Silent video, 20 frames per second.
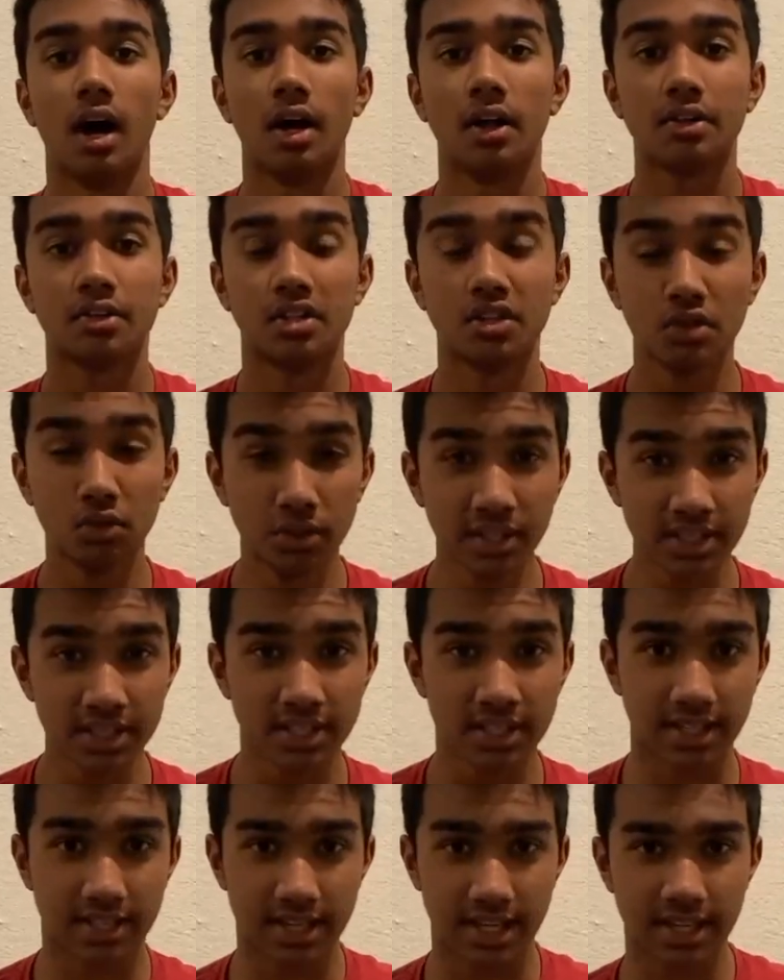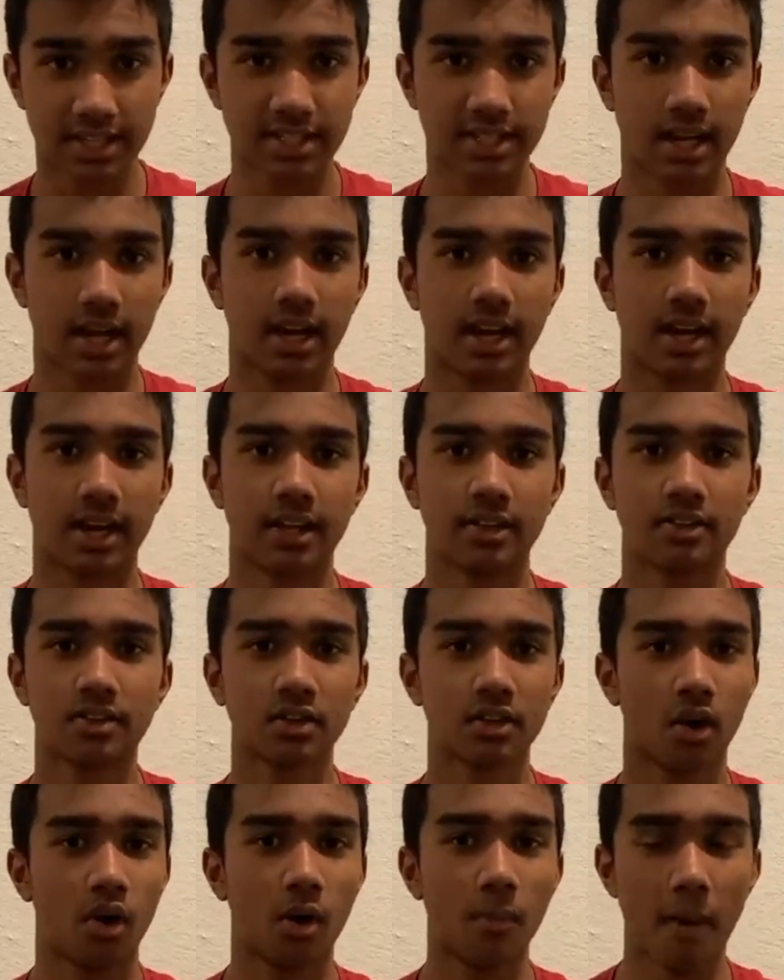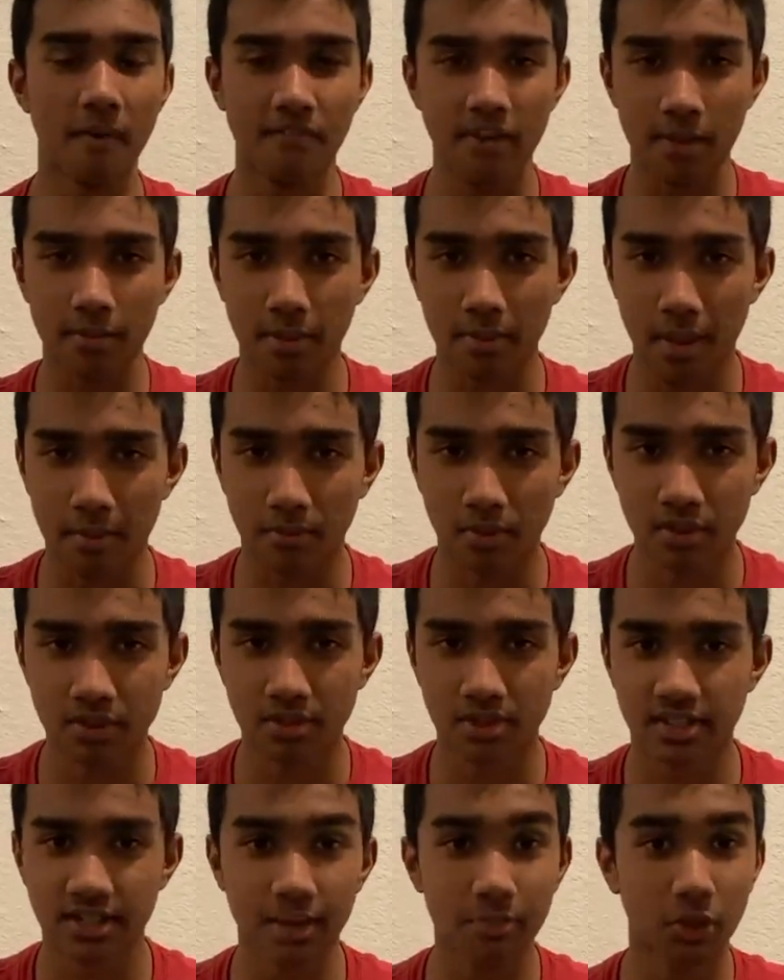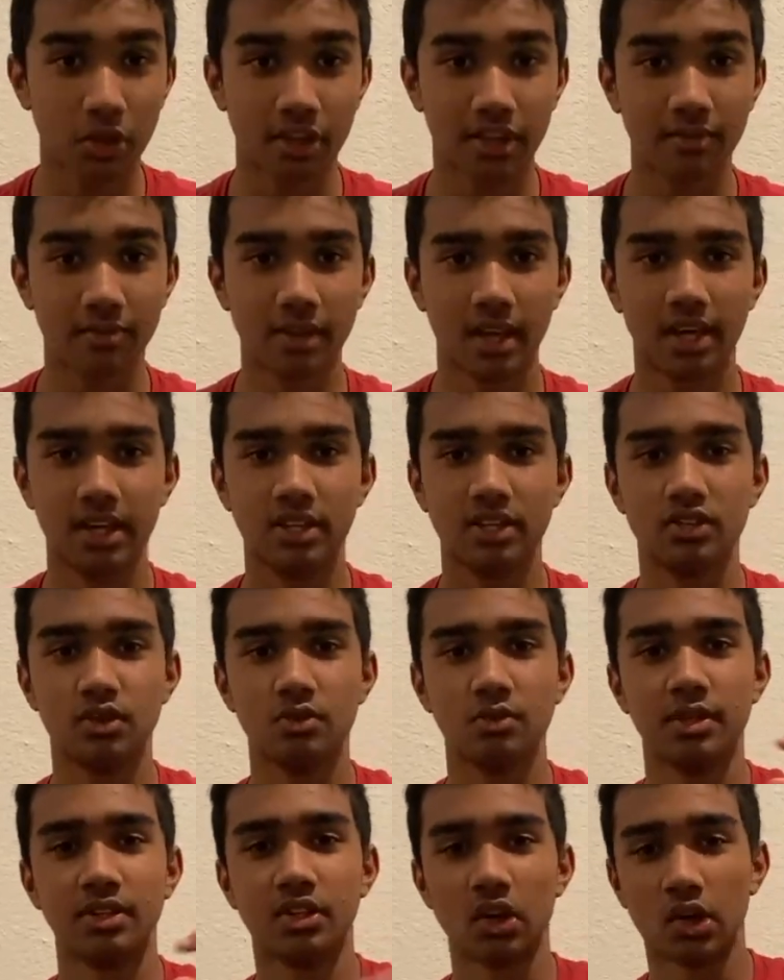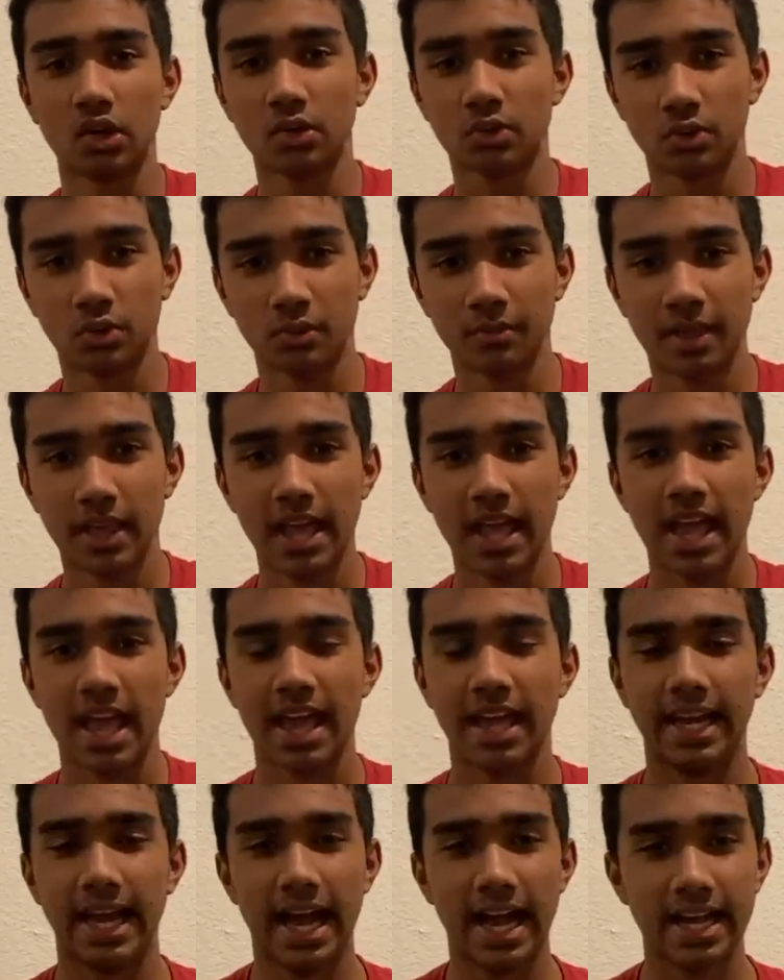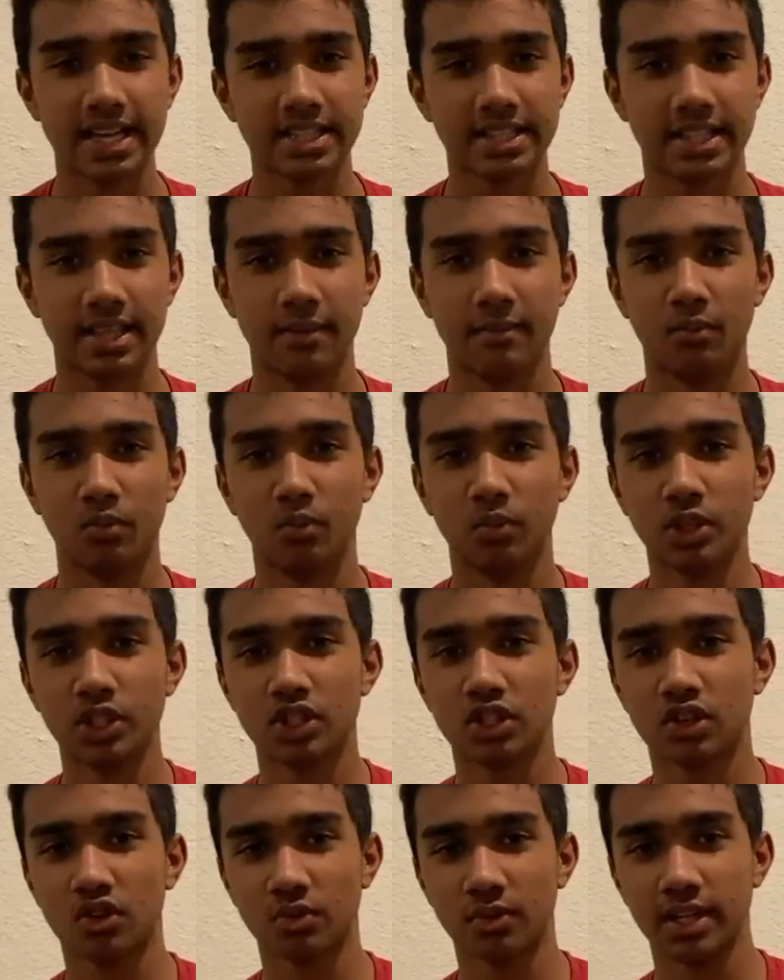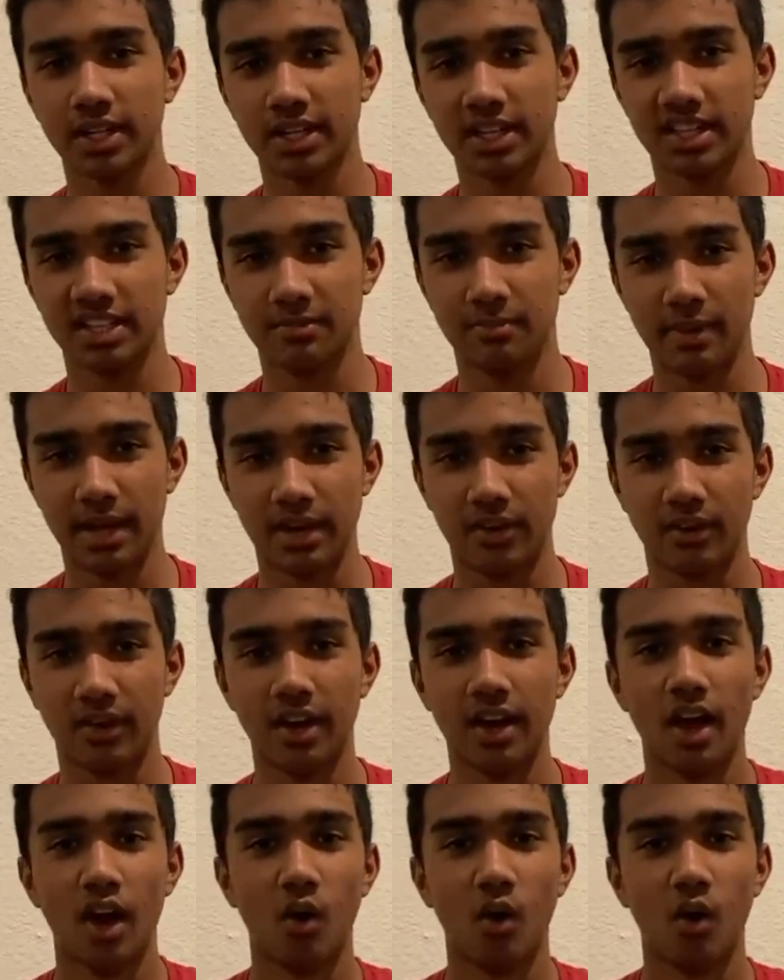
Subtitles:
To do this test, I took all my family members separately into a dark room and asked them which screen is better.